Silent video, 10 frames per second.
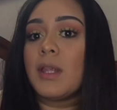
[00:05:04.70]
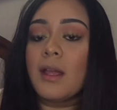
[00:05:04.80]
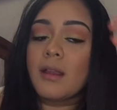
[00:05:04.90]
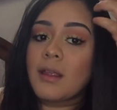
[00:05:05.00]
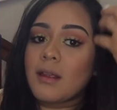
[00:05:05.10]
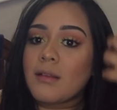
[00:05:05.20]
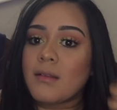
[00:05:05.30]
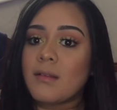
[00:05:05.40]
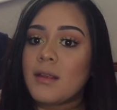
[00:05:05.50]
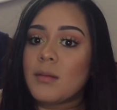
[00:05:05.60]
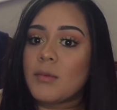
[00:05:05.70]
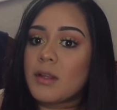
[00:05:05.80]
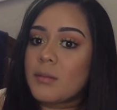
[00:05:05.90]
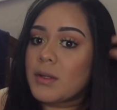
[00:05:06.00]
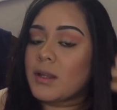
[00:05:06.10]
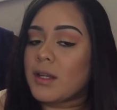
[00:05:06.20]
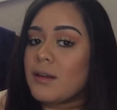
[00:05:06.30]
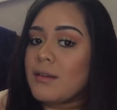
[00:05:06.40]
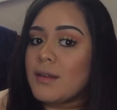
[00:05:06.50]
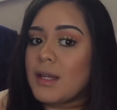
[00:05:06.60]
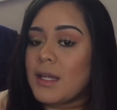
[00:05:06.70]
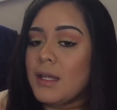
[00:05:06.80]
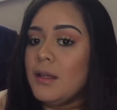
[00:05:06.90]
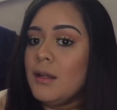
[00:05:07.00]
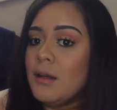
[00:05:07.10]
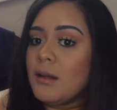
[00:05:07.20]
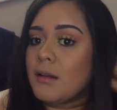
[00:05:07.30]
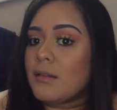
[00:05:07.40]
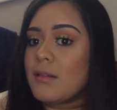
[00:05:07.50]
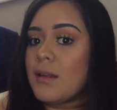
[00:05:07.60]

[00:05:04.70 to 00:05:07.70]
Yeah, and I get to see him a little bit later today on